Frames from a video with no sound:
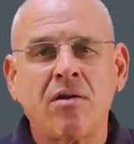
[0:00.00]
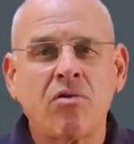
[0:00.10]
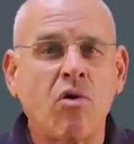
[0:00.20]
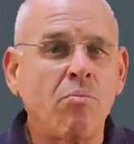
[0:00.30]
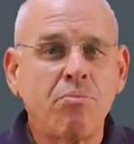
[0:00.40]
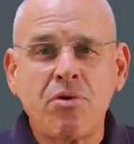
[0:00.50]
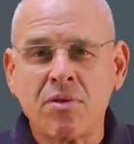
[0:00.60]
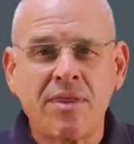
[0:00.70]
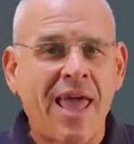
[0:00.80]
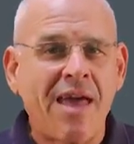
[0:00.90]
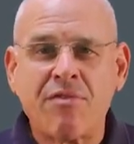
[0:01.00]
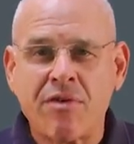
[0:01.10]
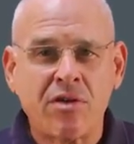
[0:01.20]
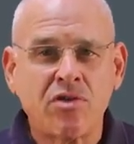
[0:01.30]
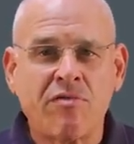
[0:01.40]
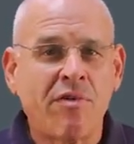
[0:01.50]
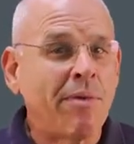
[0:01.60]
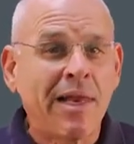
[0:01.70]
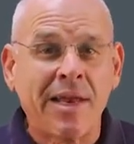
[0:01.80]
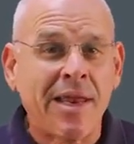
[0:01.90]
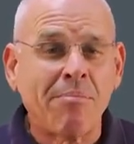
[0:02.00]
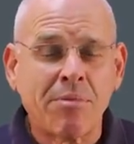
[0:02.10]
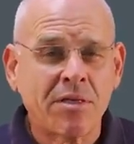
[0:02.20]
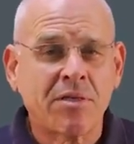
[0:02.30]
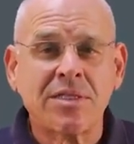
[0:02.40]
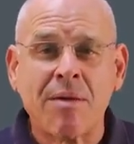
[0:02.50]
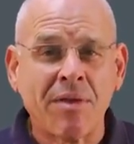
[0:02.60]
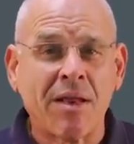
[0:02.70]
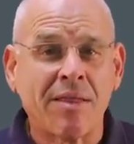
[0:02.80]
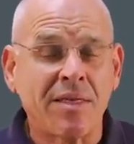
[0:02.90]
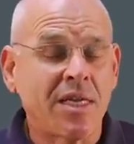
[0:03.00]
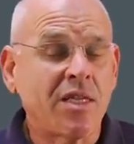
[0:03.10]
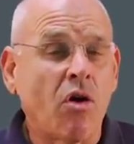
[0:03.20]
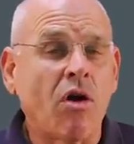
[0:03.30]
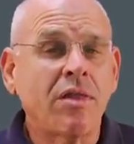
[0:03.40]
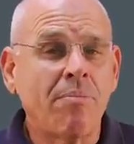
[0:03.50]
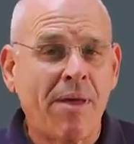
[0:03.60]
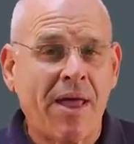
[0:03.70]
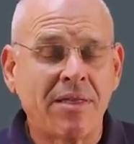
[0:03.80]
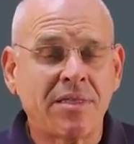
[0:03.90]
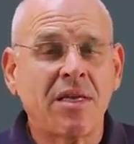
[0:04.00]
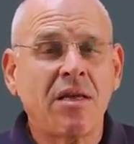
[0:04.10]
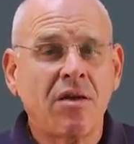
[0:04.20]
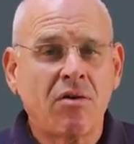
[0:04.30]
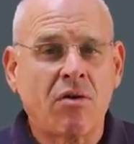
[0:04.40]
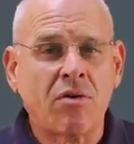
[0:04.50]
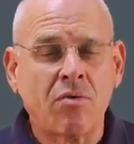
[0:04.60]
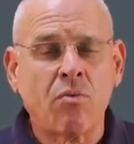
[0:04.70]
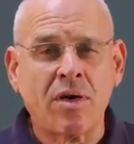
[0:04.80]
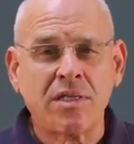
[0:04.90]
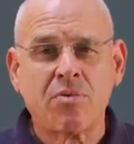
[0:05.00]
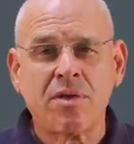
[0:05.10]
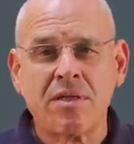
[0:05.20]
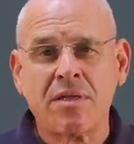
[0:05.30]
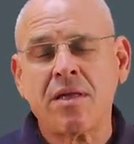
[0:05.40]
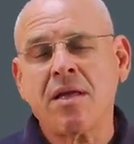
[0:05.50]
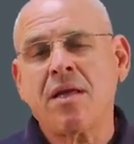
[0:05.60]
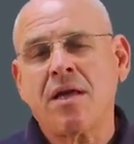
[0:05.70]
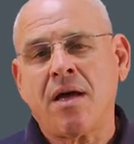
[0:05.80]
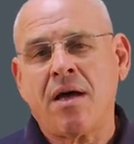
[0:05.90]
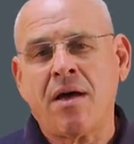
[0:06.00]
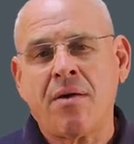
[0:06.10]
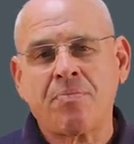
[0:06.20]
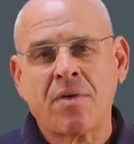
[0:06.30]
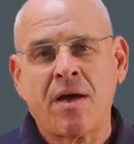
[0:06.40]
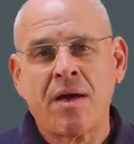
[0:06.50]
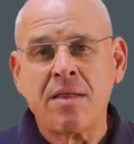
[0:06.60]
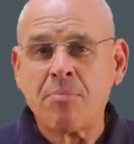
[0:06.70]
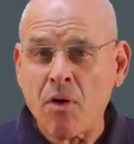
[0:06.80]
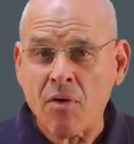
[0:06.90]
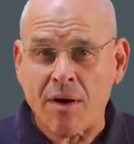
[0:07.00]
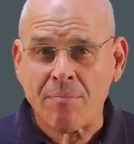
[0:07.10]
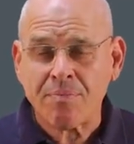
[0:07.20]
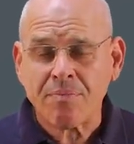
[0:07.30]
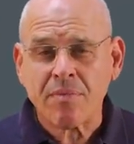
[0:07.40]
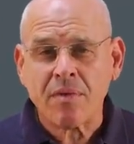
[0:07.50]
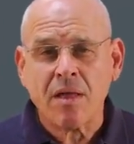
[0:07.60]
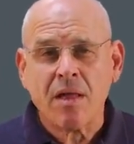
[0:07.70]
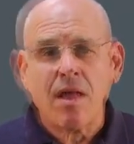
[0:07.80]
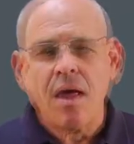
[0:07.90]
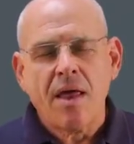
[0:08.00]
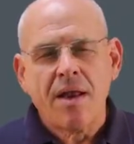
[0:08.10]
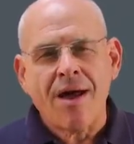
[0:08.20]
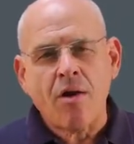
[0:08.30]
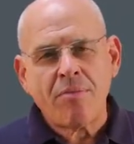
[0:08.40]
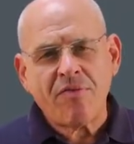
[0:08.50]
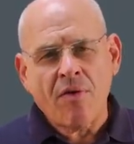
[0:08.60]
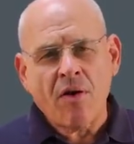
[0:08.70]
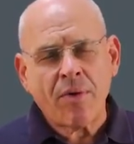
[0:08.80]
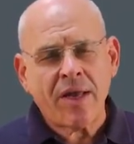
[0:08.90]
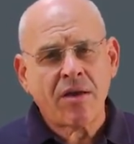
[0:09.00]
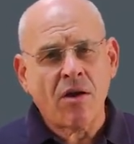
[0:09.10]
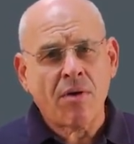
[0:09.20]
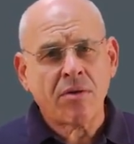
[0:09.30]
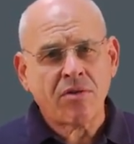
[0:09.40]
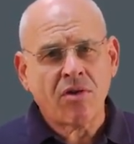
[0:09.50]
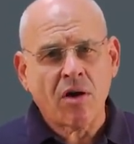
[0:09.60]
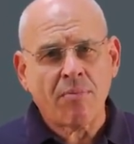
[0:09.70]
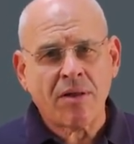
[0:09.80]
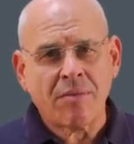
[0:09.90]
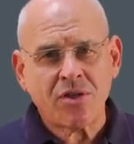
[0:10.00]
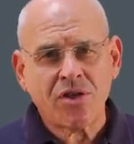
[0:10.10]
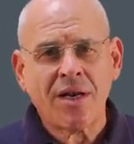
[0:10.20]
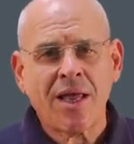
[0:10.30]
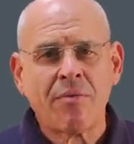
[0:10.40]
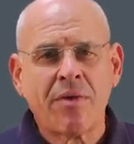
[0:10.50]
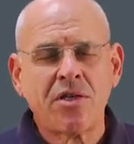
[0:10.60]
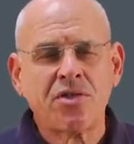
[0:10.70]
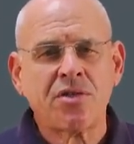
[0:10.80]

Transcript: compute the average of a million numbers or something like this. It all depends on what is written um, in the program. Now, before we go on to talk about the machine language,